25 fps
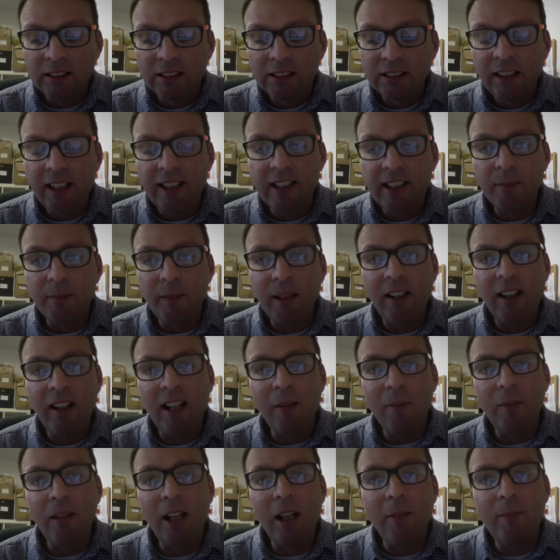it's about
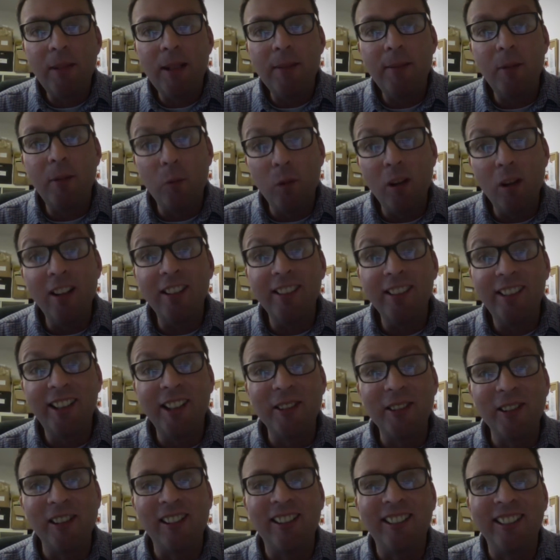how, how people work
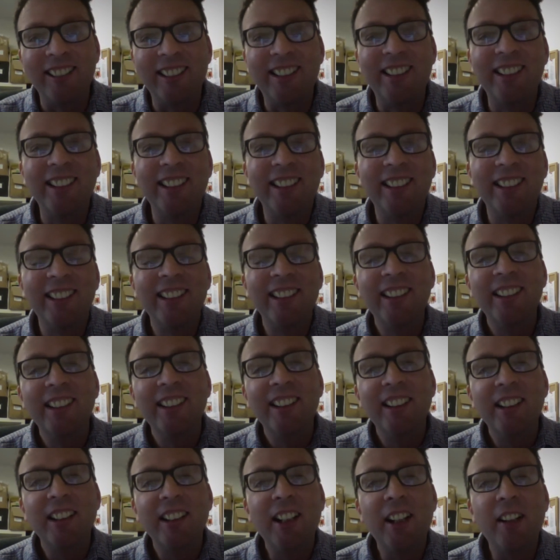too hard,
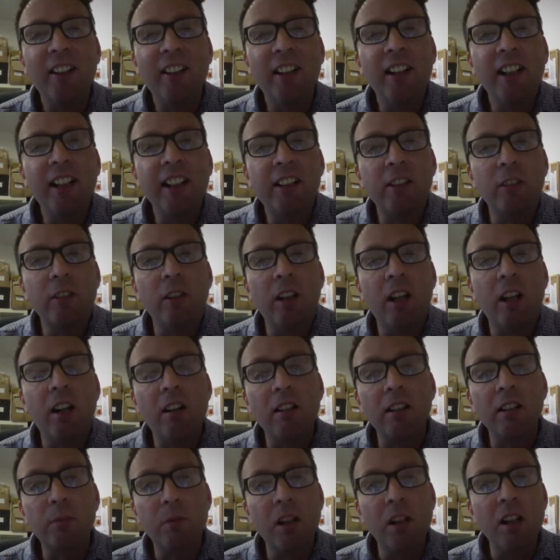you yeah. know. And he saw
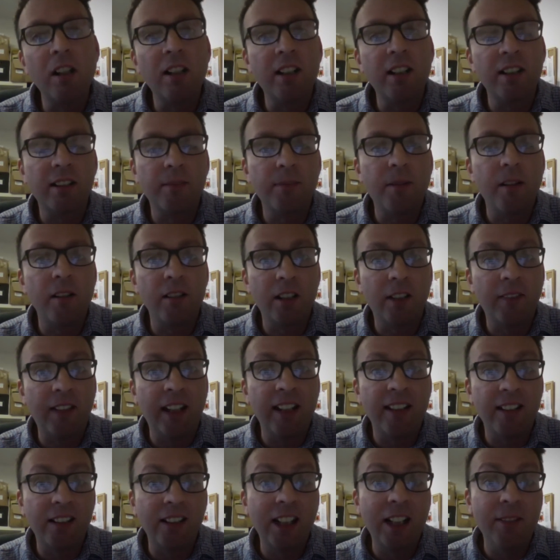hard work as part of
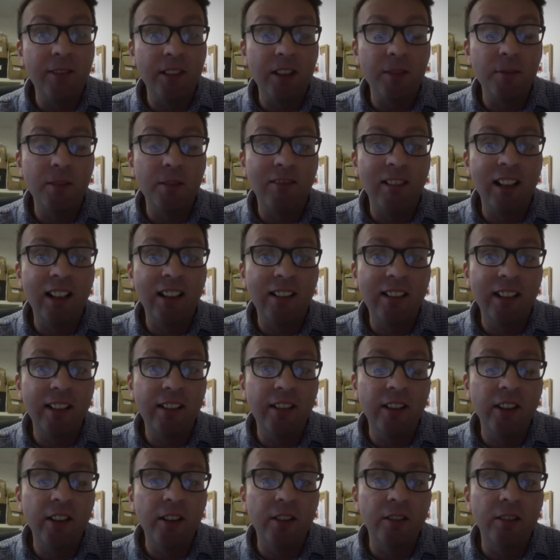that slavish morality
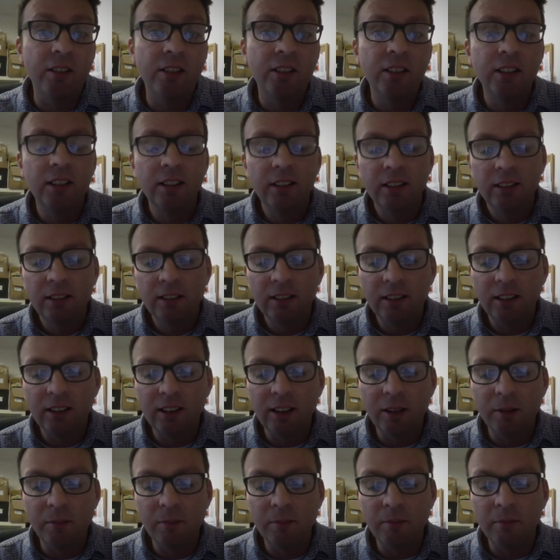too,
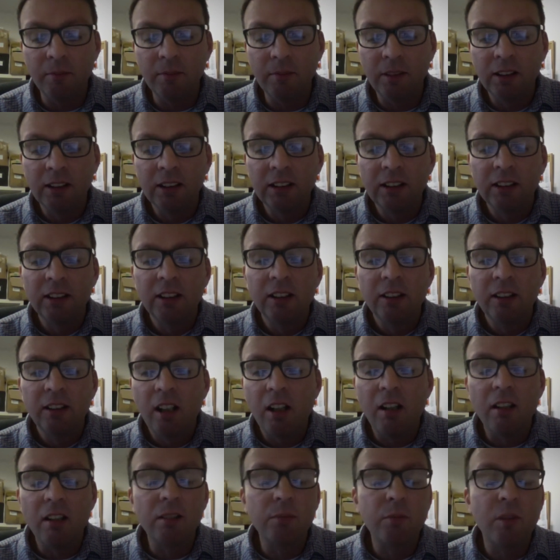um,
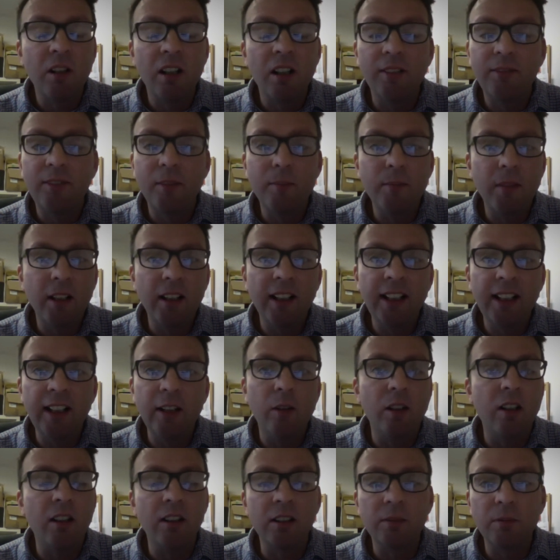hard work for money or
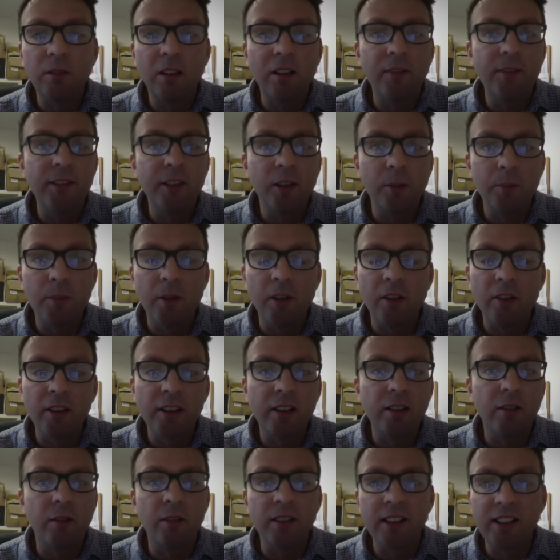hard work for your
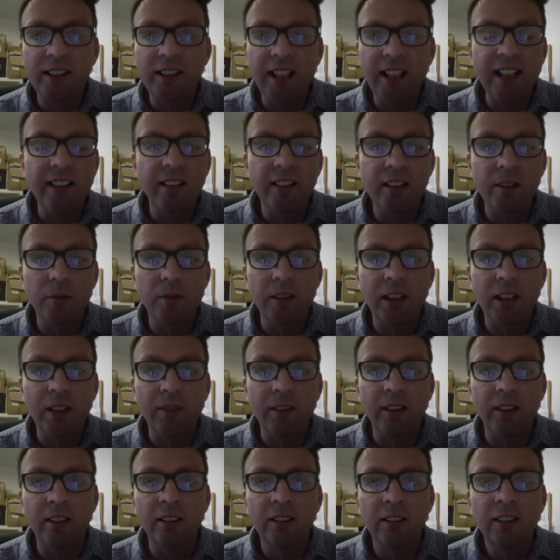boss or status or
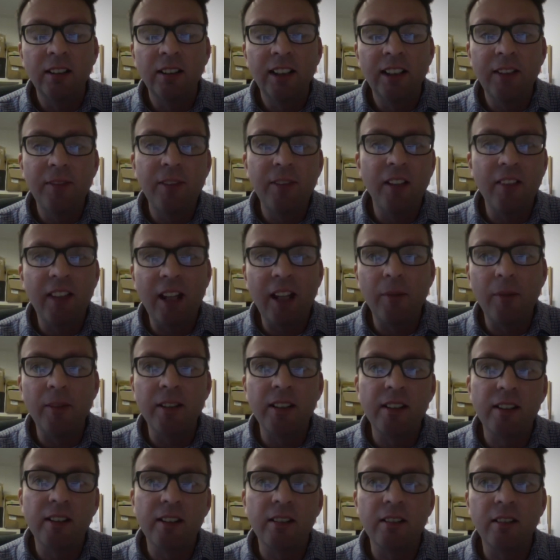whatever. He yeah. felt that
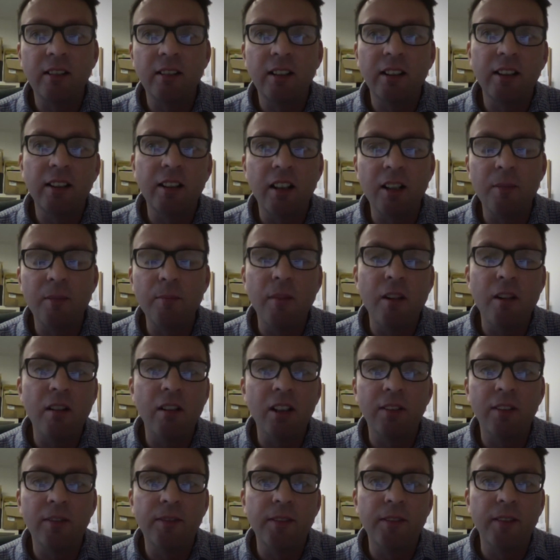was a kind of mark
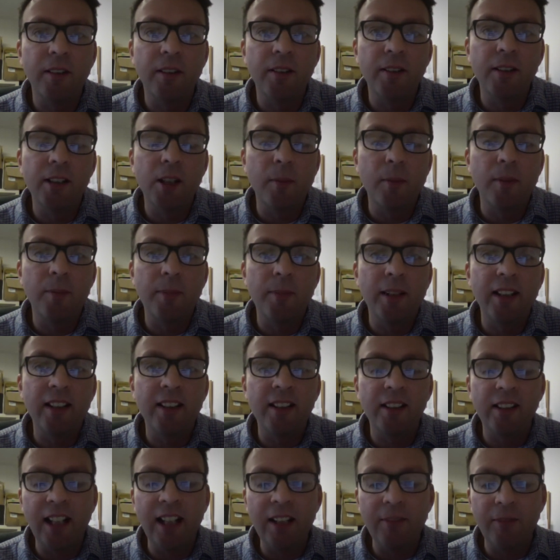of uh, someone a bit
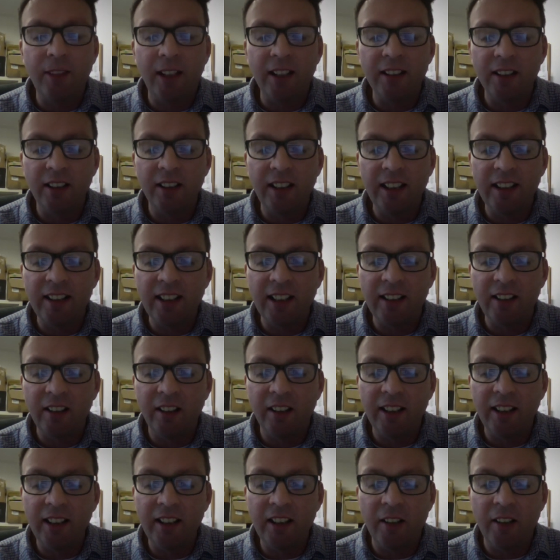slavish. And he said,
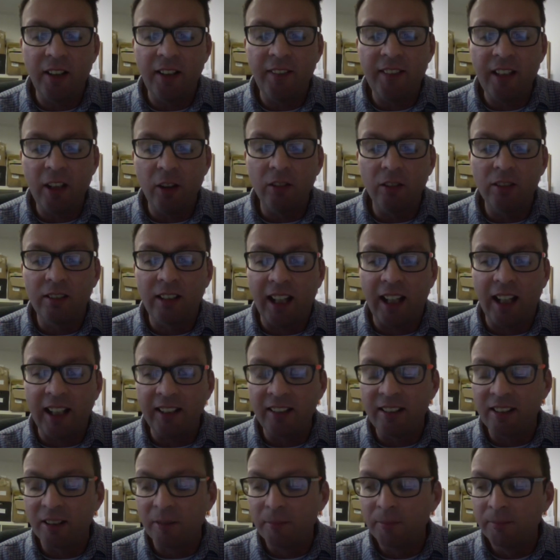like, you know, in the old days,